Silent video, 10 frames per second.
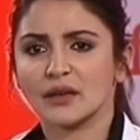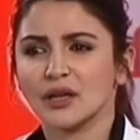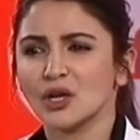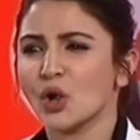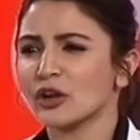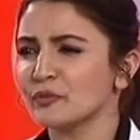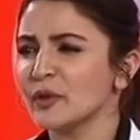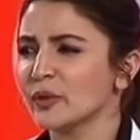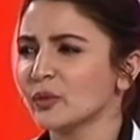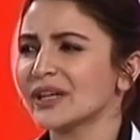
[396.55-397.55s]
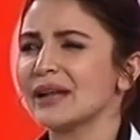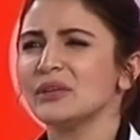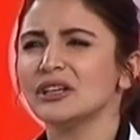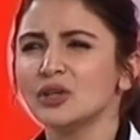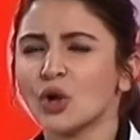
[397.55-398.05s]
A lot of people would tell
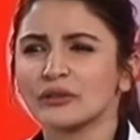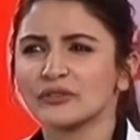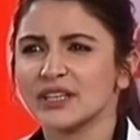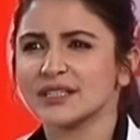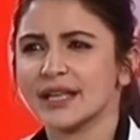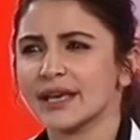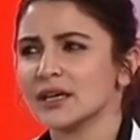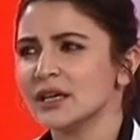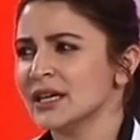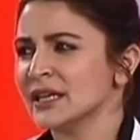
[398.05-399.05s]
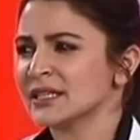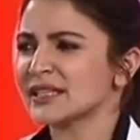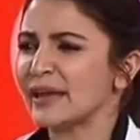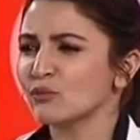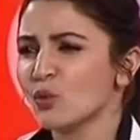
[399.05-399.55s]
me a lot of things like,
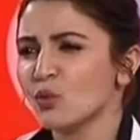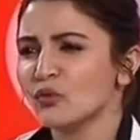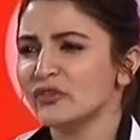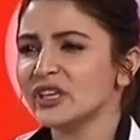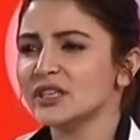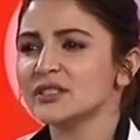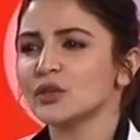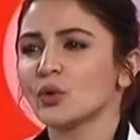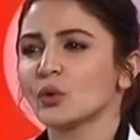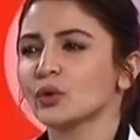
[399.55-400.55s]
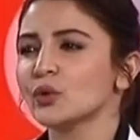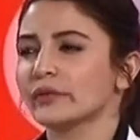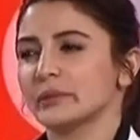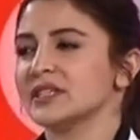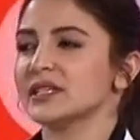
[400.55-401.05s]
sign more movies, you know, you have
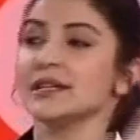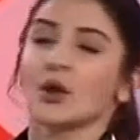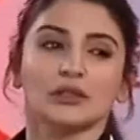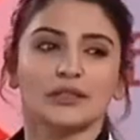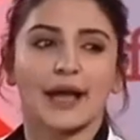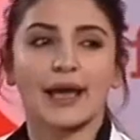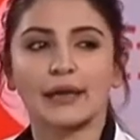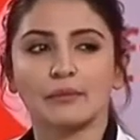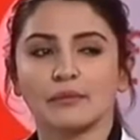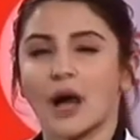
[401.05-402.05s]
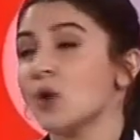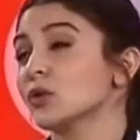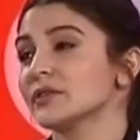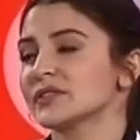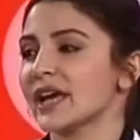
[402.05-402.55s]
to be seen all the time,
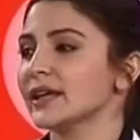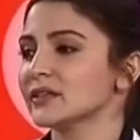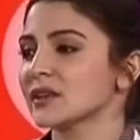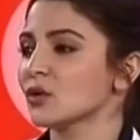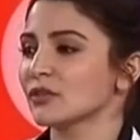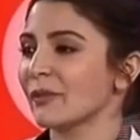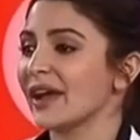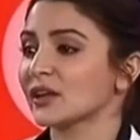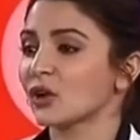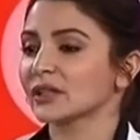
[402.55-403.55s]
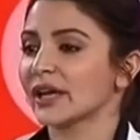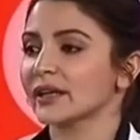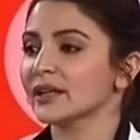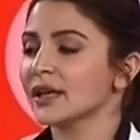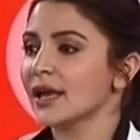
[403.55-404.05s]
out of sight is out of mind and all
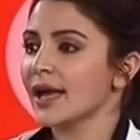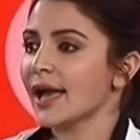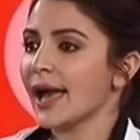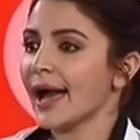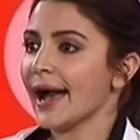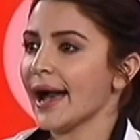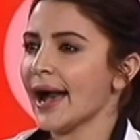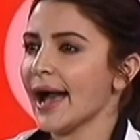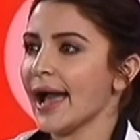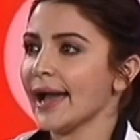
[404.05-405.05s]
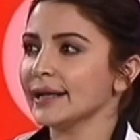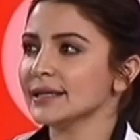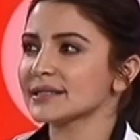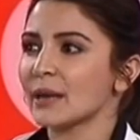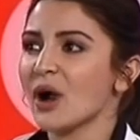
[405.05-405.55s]
that. And
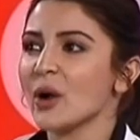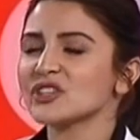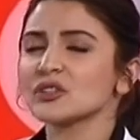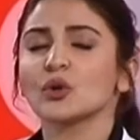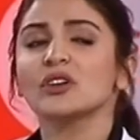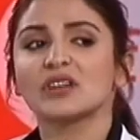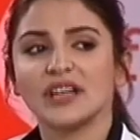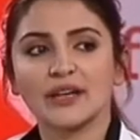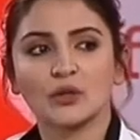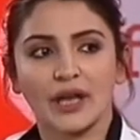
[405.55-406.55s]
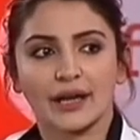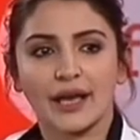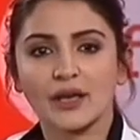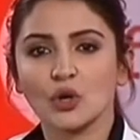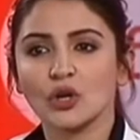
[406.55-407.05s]
somehow I just couldn't relate to that.
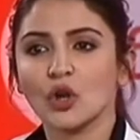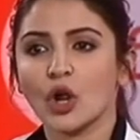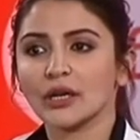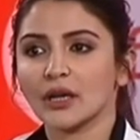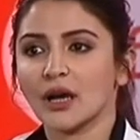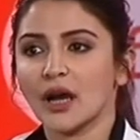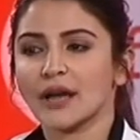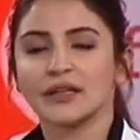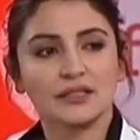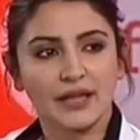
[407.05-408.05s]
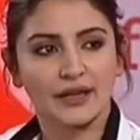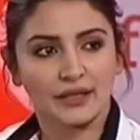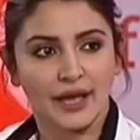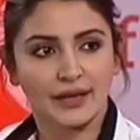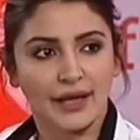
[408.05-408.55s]
I could not understand
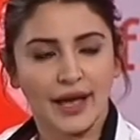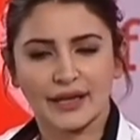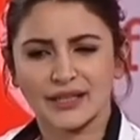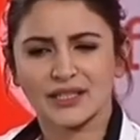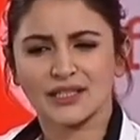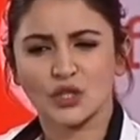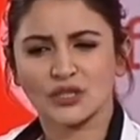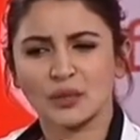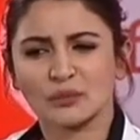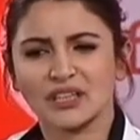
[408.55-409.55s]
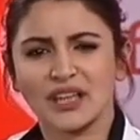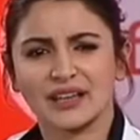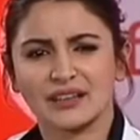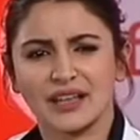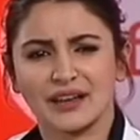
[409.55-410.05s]
that. And it's not something
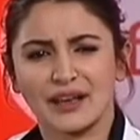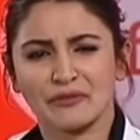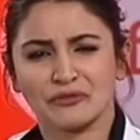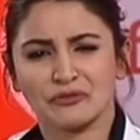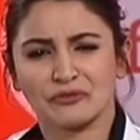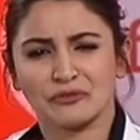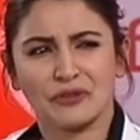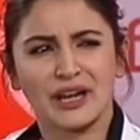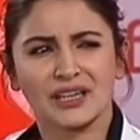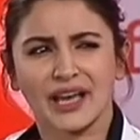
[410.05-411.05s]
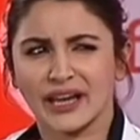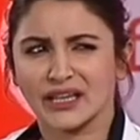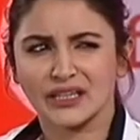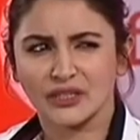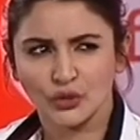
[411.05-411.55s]
that I felt like I
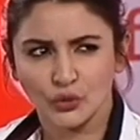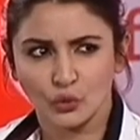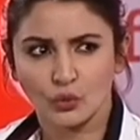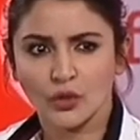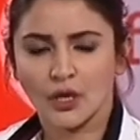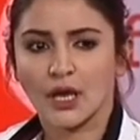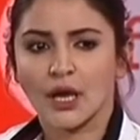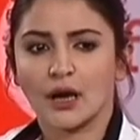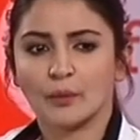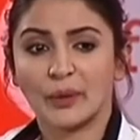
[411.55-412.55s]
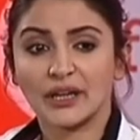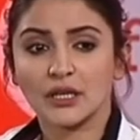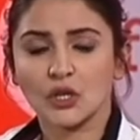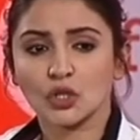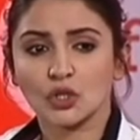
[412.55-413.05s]
needed to do. But
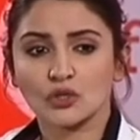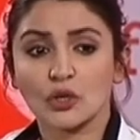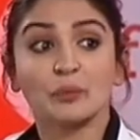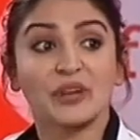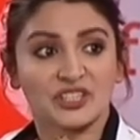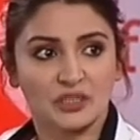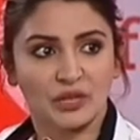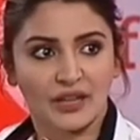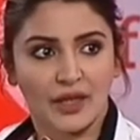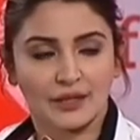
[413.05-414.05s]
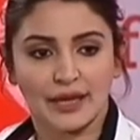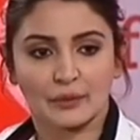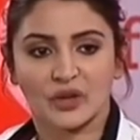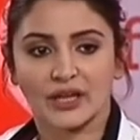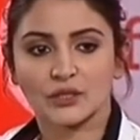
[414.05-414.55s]
you're so impressionable at that
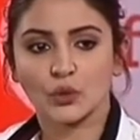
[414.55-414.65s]
time, right?